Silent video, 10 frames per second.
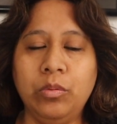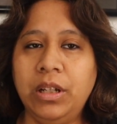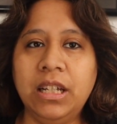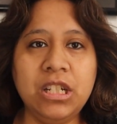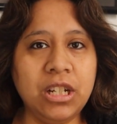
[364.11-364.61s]

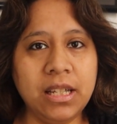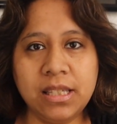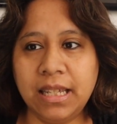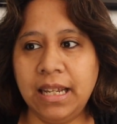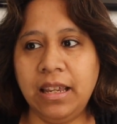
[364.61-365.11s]

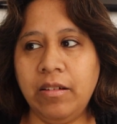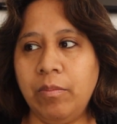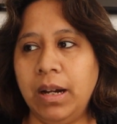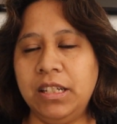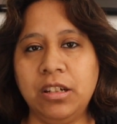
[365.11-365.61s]
readjust any of
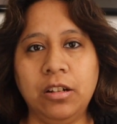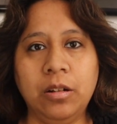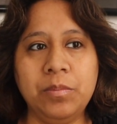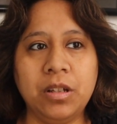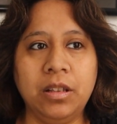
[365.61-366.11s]
my
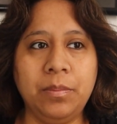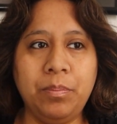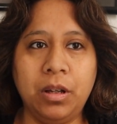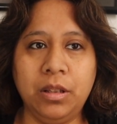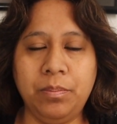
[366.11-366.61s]
terms on
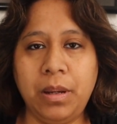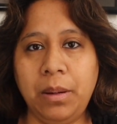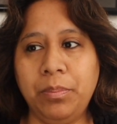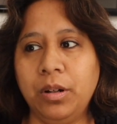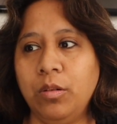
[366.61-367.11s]
the paper,